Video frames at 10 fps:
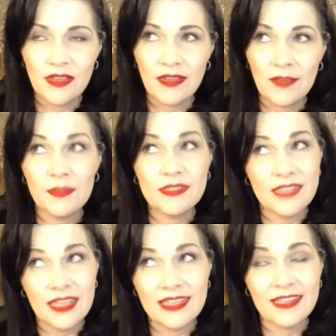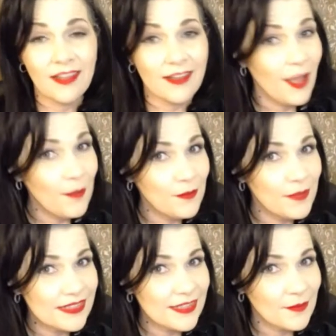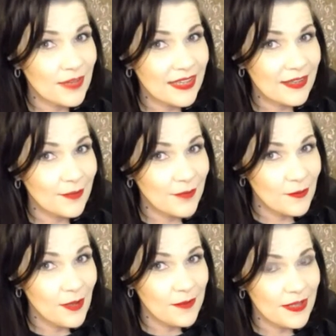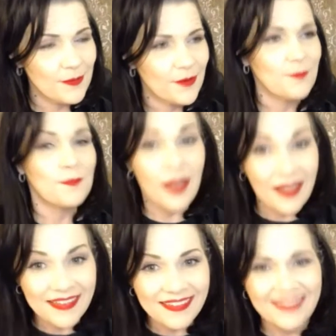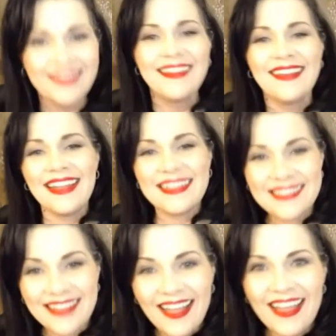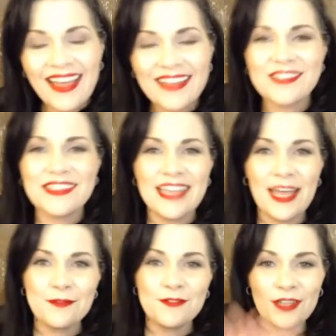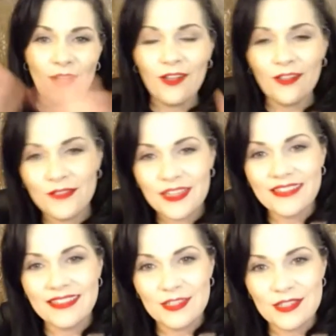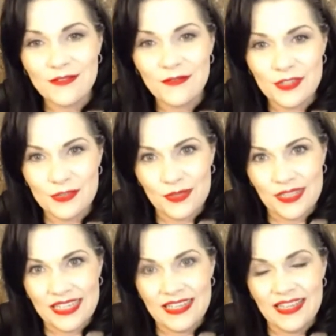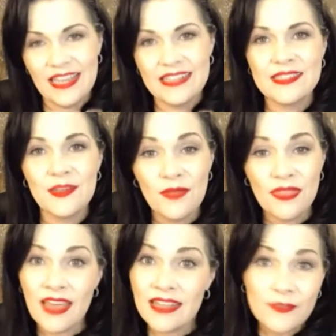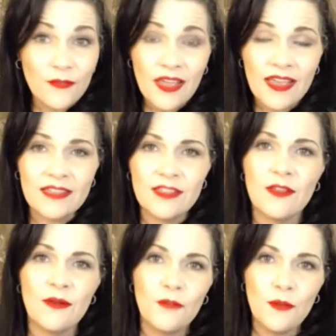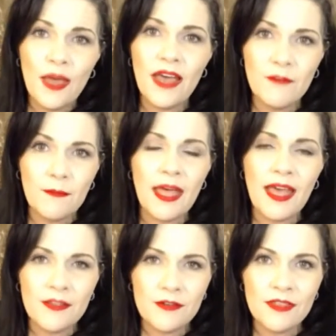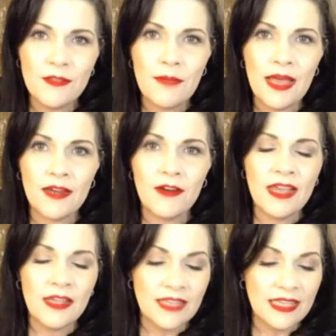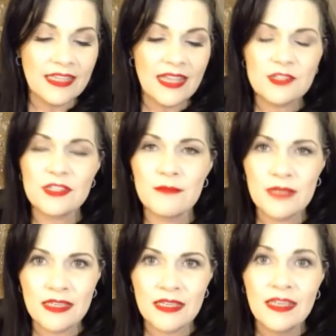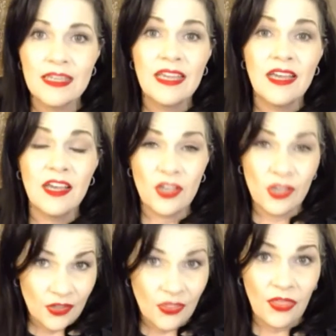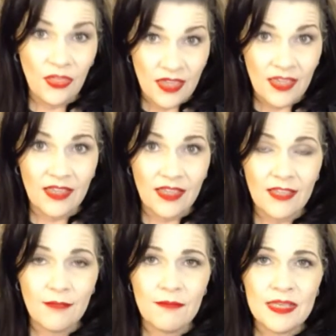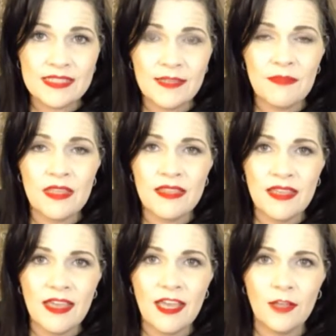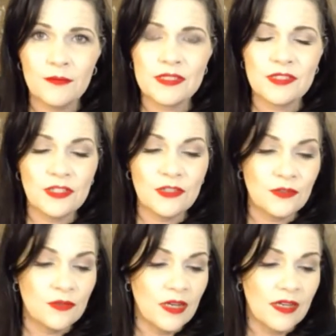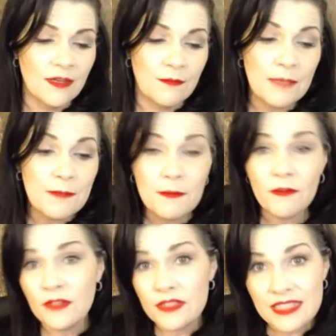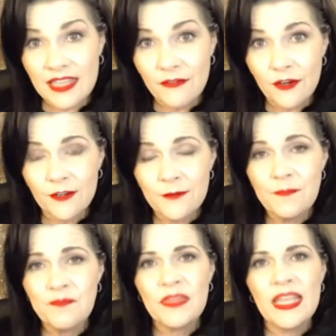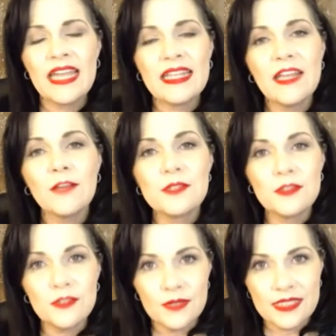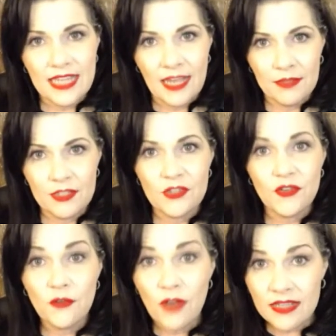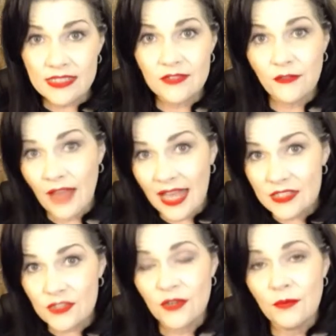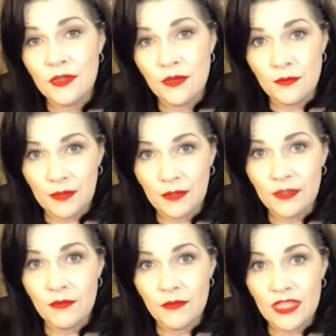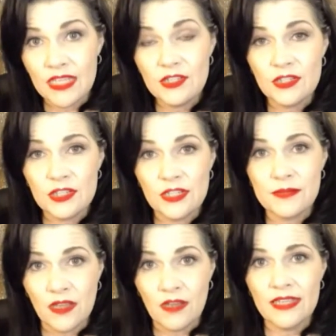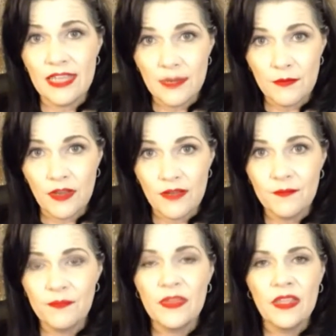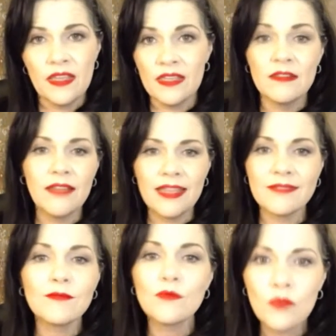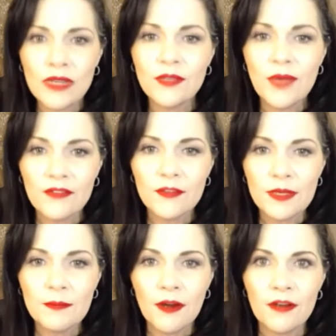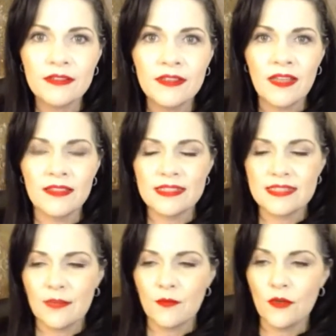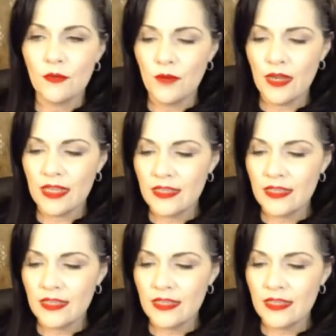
I will say I get a lot of compliments on my wallpaper, but it's not actually capturing all of the attention visually. And so that's fine. You know, if you have a pattern in the background, it can actually be a good thing. It can be something that helps to make people feel safer and helps you to establish trust faster when you're building relationships on camera and when you have to be apart and not in the same room, right?